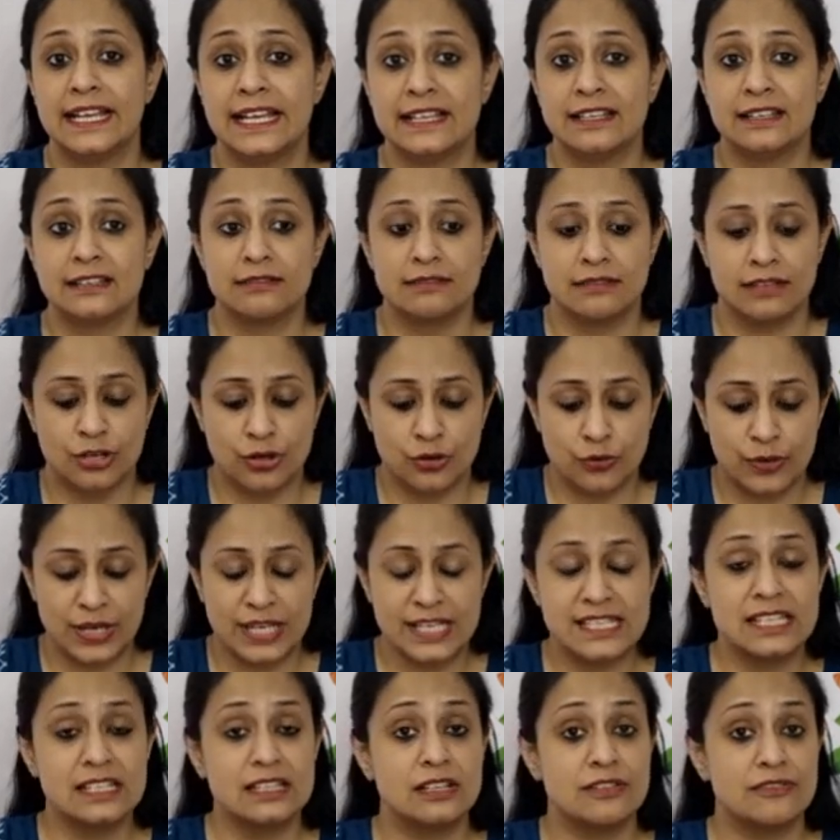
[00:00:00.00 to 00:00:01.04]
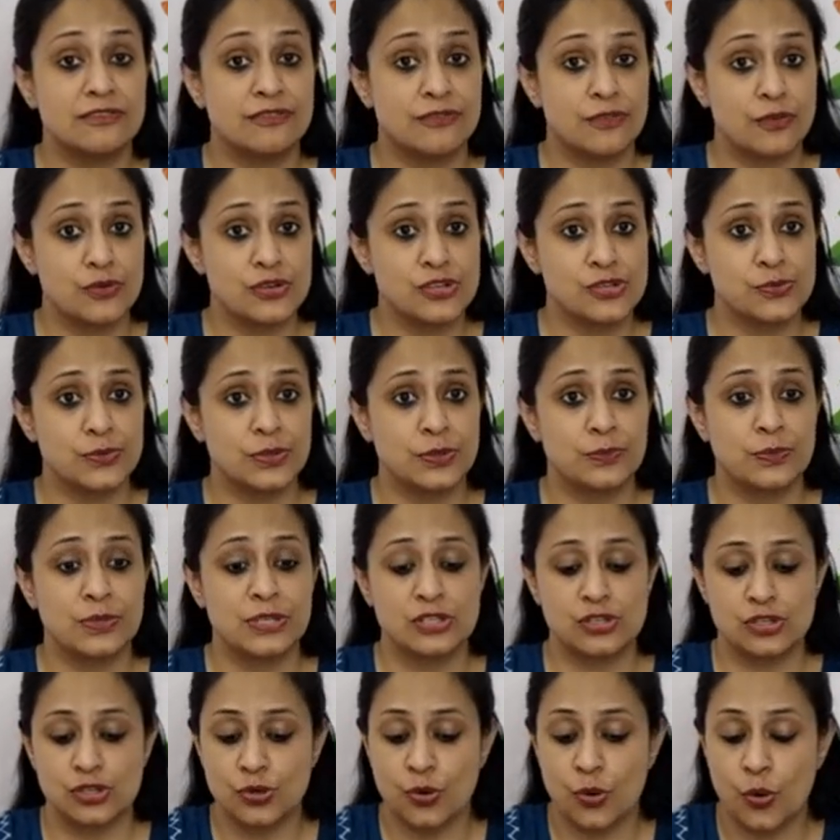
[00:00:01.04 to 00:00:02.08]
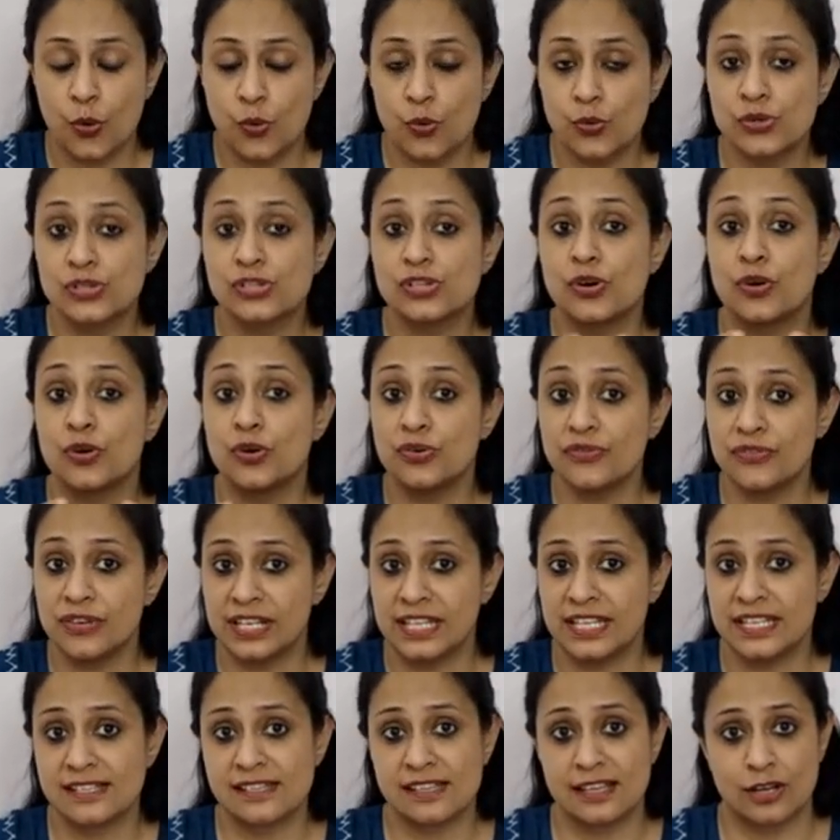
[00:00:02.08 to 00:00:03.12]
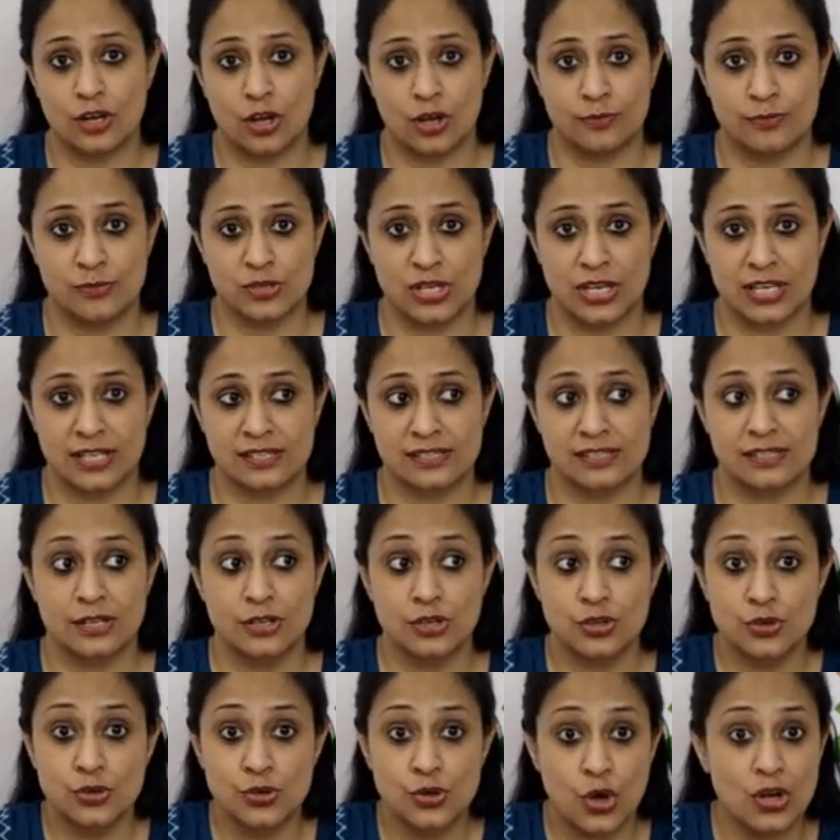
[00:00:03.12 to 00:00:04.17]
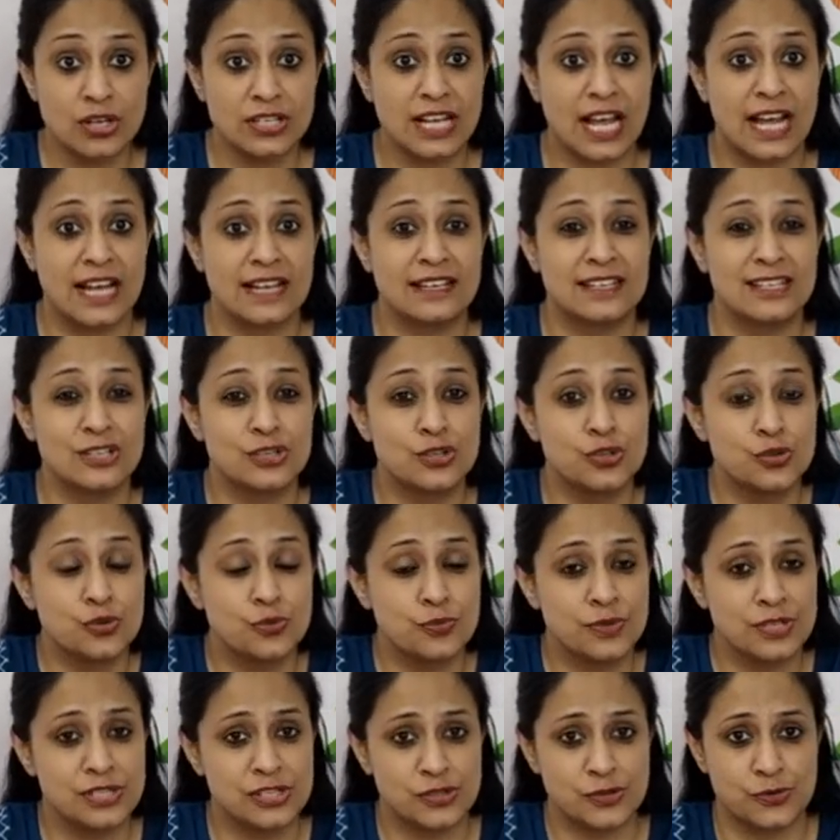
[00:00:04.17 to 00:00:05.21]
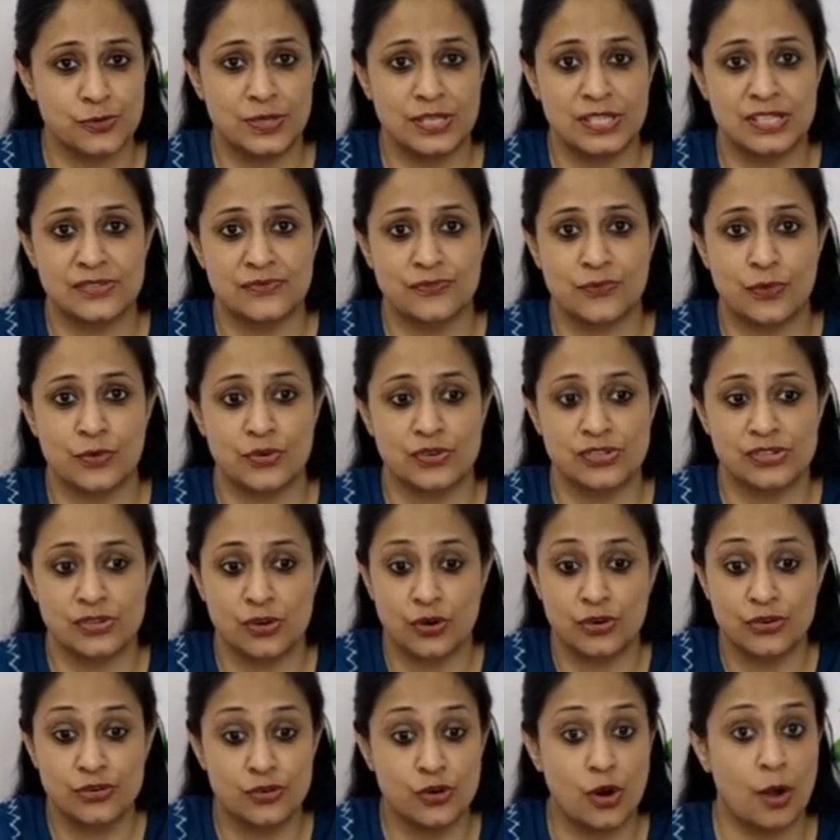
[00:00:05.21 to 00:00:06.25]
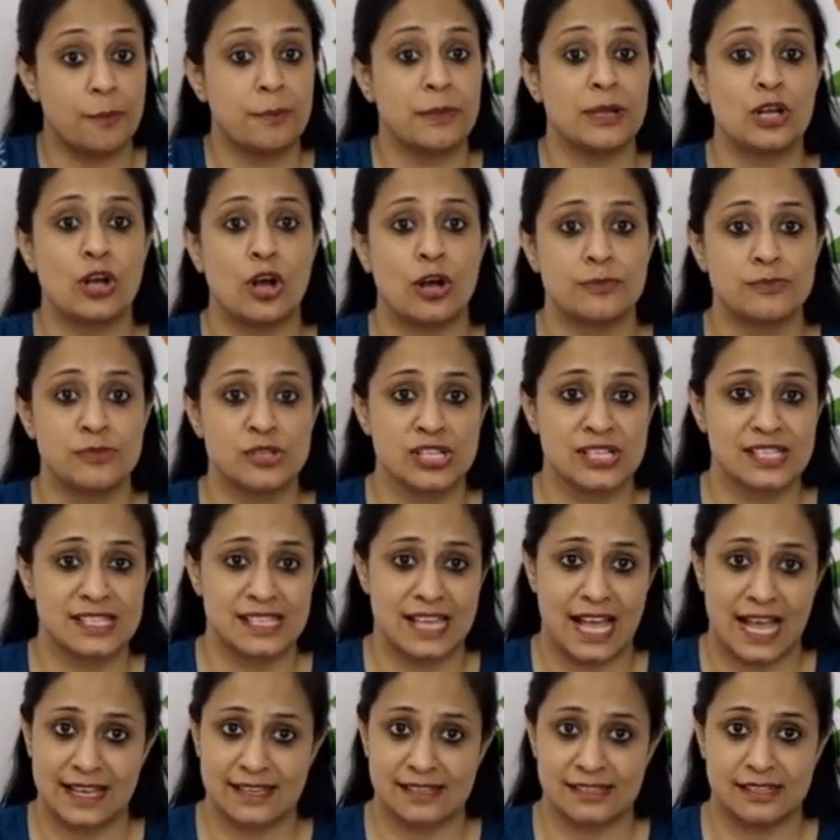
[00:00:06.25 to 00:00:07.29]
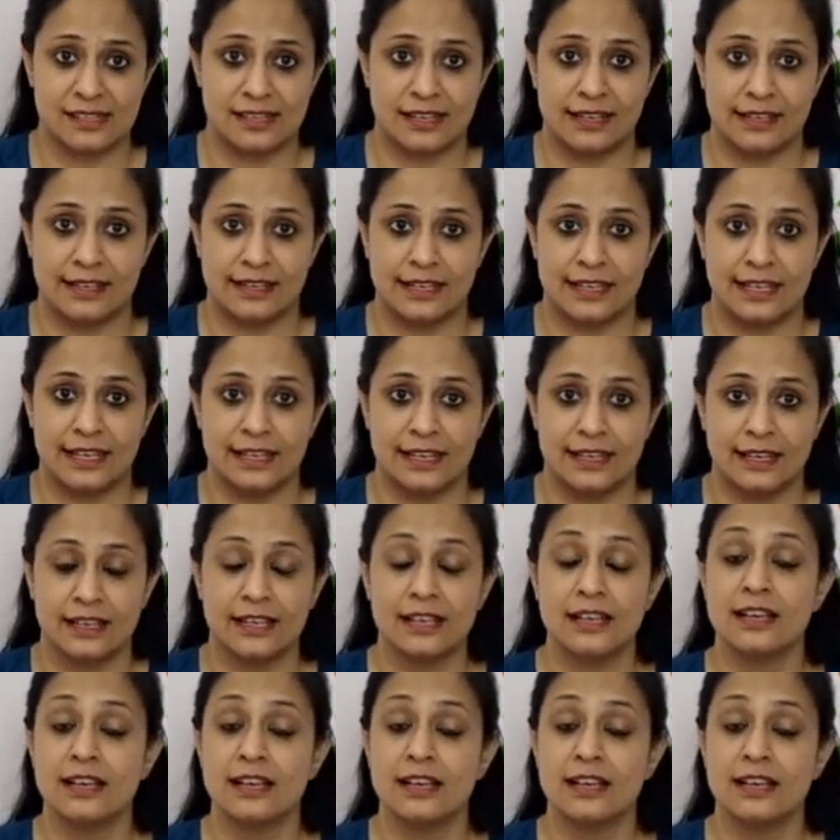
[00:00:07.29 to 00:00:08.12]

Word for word: in grading the force with which you hold or release an object, to not adding too much squeeze force or dropping objects accidentally.